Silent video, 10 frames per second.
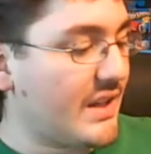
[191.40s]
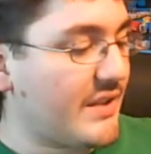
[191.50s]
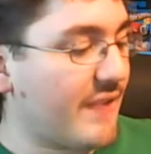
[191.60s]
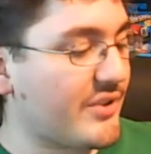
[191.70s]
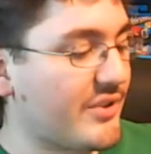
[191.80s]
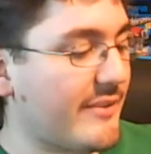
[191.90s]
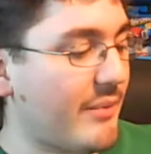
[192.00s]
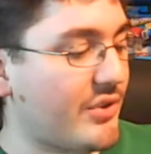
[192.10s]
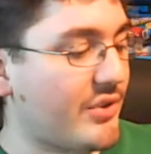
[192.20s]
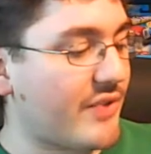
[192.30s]
Now for some of my
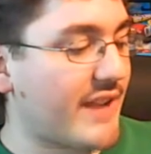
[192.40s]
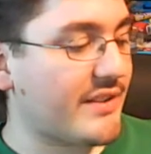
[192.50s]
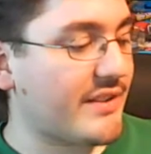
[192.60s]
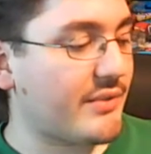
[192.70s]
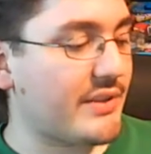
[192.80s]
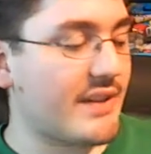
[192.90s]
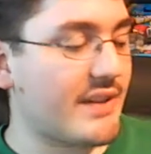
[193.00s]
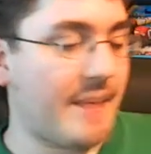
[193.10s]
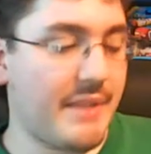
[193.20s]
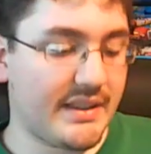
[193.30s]
more drastic ones.
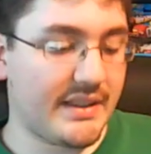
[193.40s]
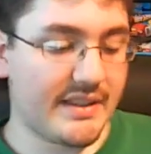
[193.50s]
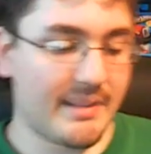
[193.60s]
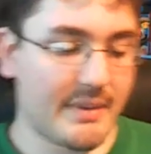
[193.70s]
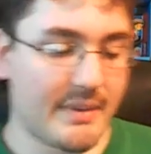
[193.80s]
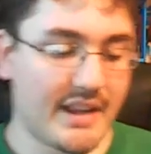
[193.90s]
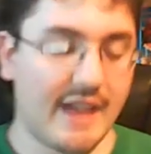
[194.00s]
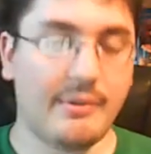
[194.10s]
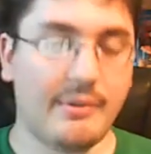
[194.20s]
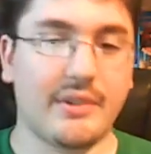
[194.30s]
I picked this up at the
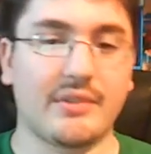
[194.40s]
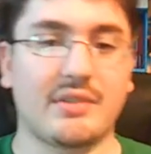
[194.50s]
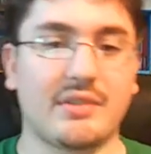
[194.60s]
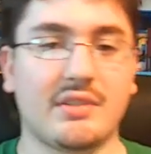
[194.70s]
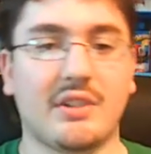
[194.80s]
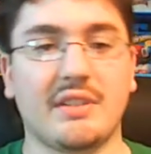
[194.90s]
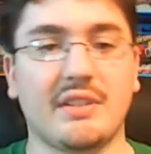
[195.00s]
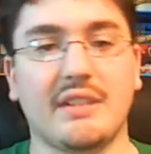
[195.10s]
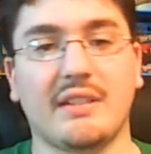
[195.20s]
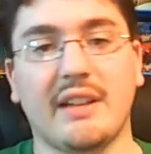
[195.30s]
Hot Wheels
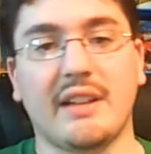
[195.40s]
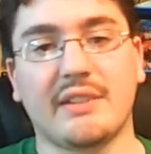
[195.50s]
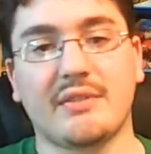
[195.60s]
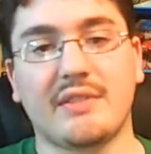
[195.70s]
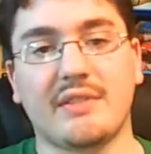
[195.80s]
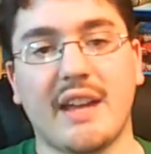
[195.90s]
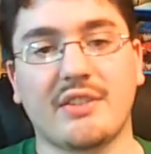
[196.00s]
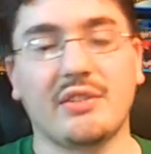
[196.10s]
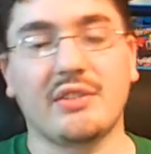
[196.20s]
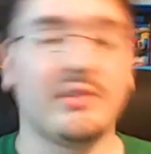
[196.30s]
13th Collectors
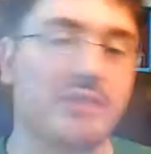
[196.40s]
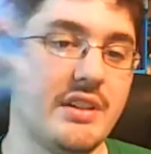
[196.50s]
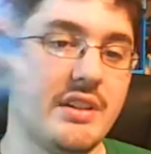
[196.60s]
Nationals.